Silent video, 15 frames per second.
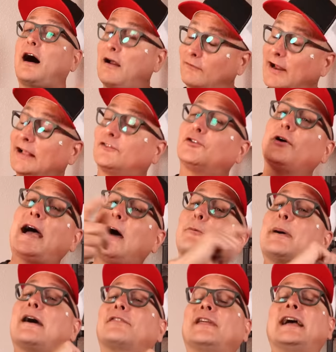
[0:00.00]
All right, so how
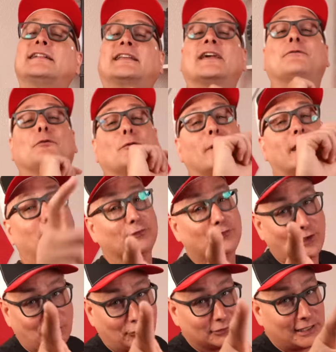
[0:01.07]
about that giveaway, which I
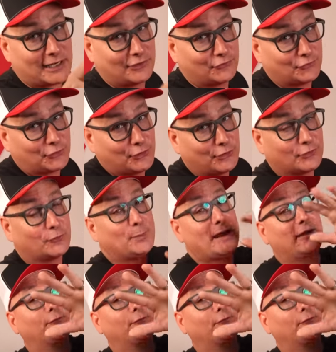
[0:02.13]
know a lot of you are curious about.